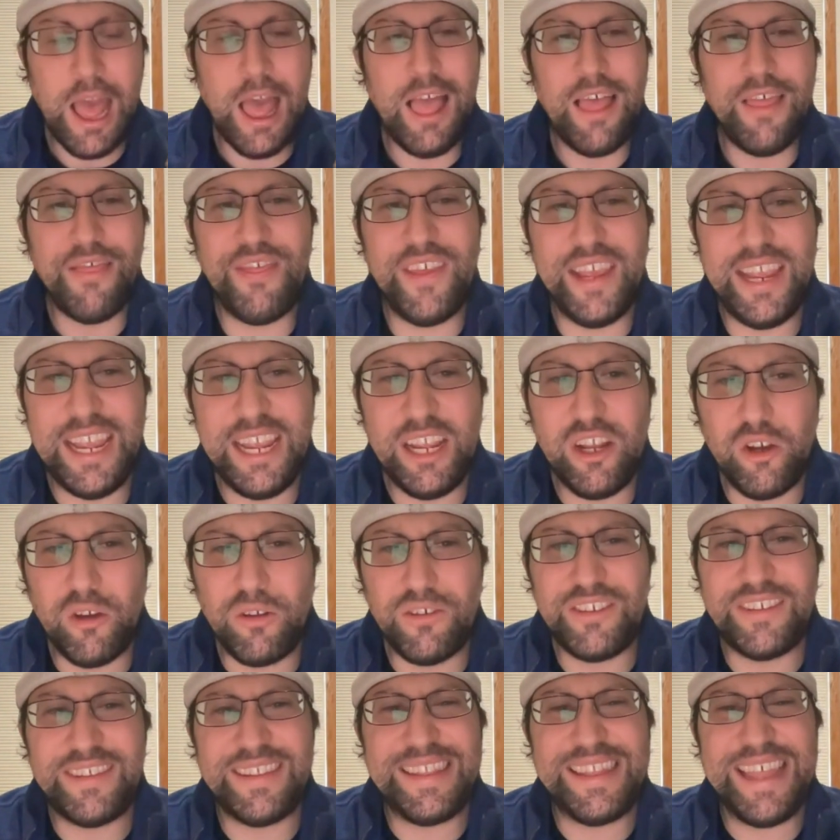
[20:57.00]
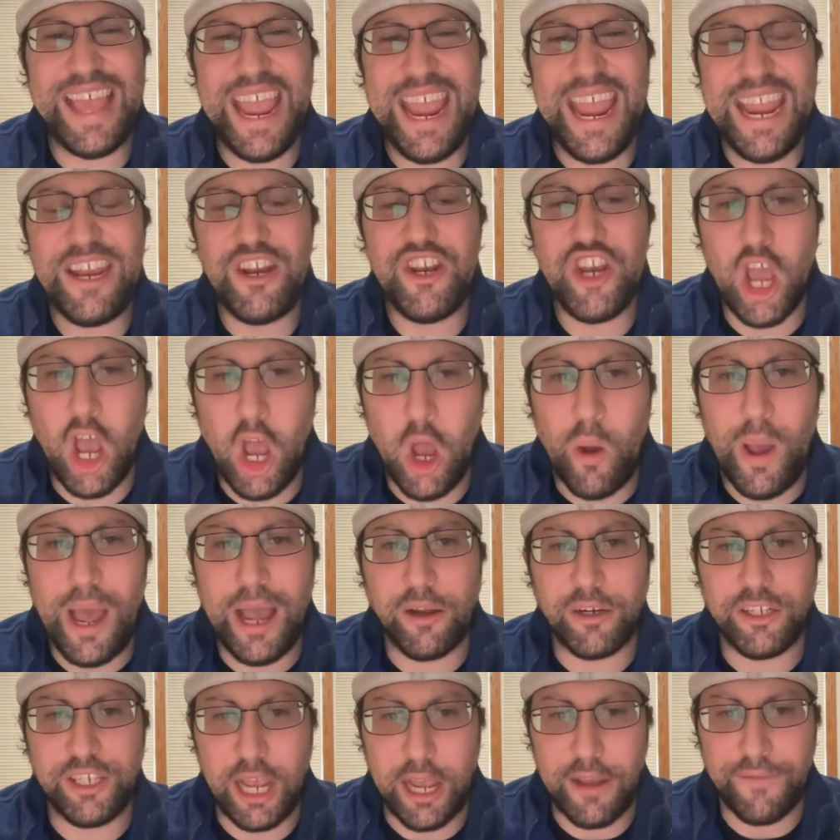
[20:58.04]
The Eagles, they know how
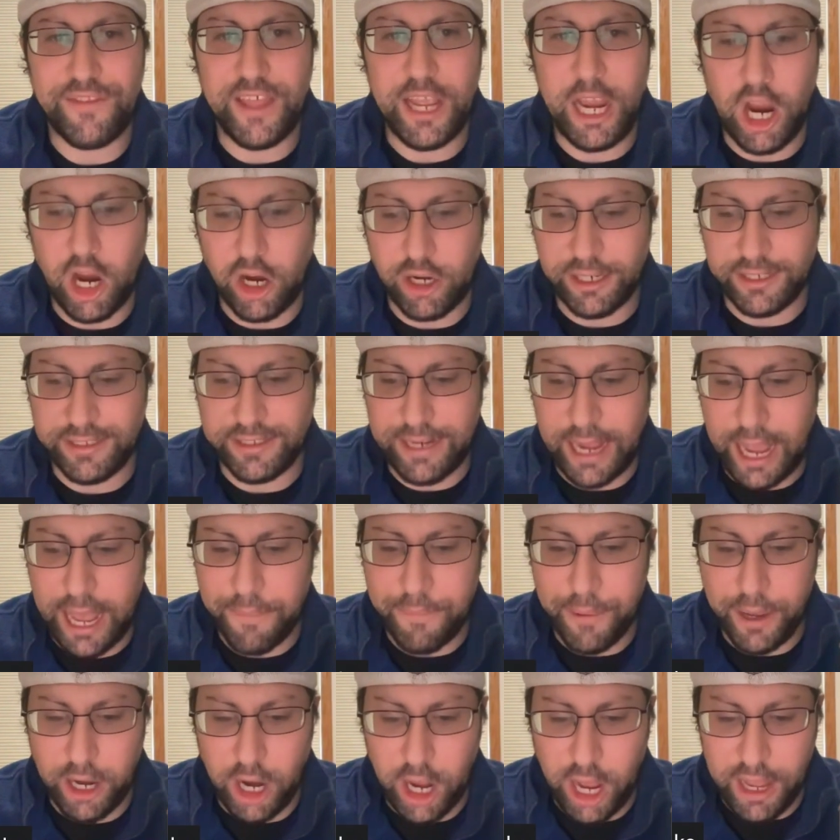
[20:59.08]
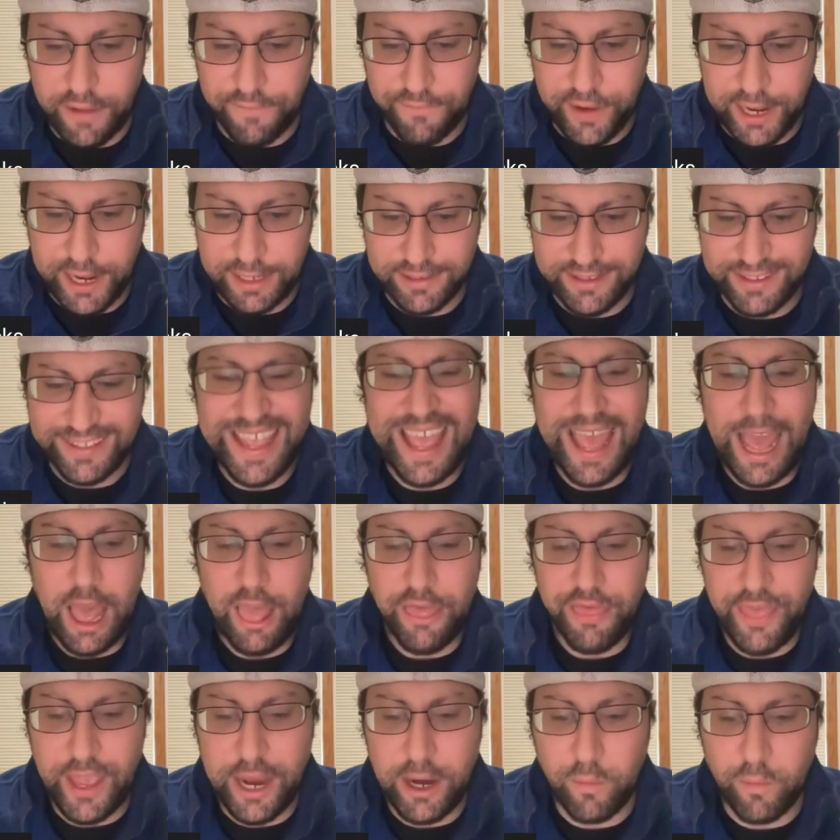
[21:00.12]
tough they are to stop on offense.
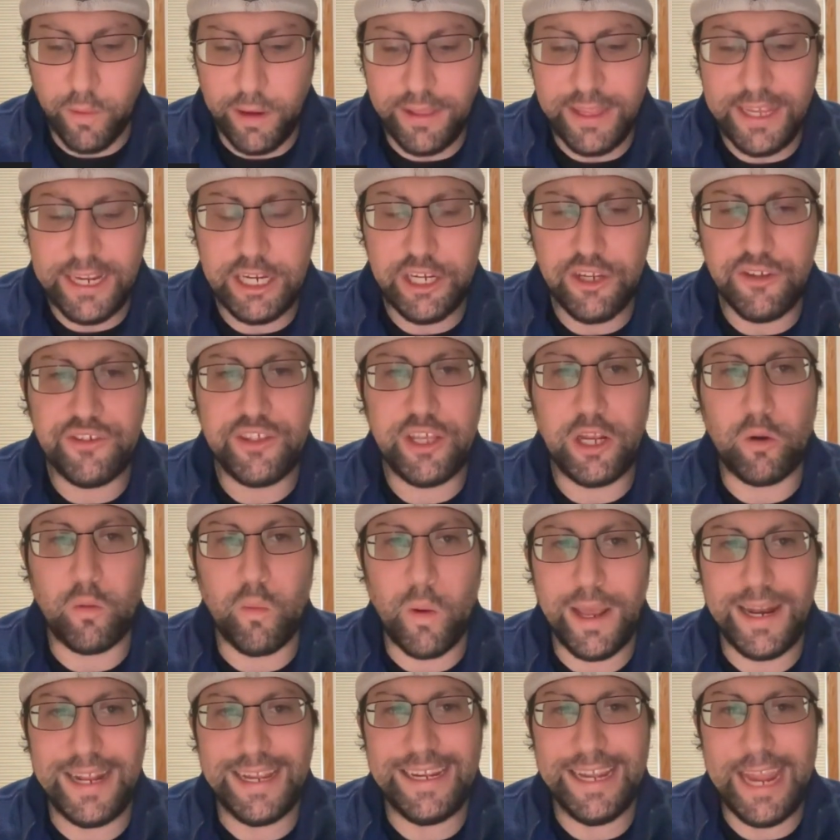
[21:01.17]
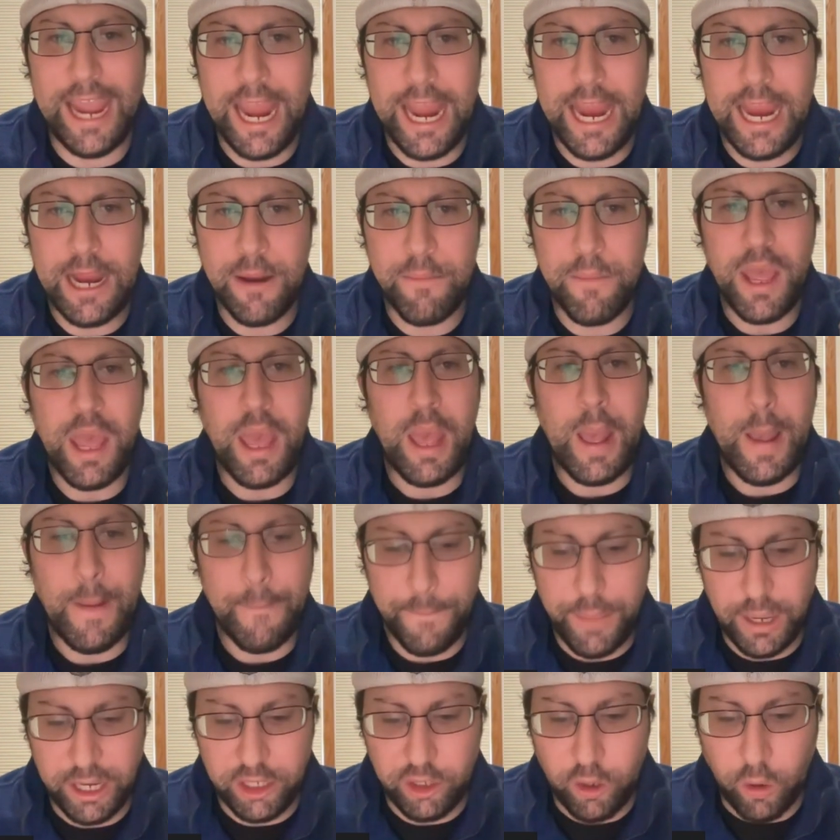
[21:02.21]
They really use their running game,
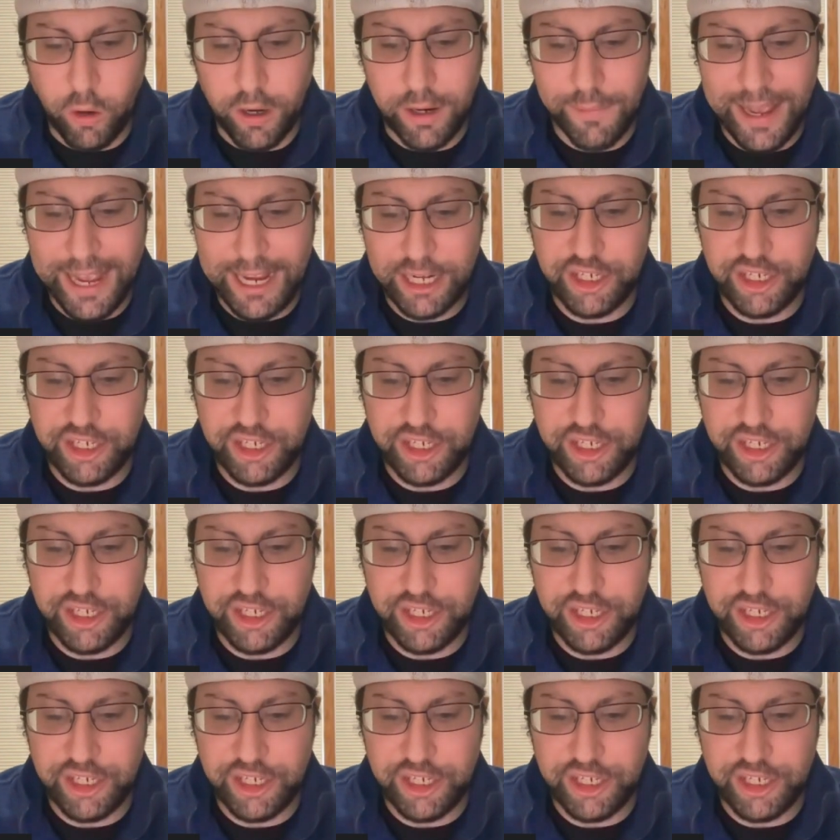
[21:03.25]
but quarterback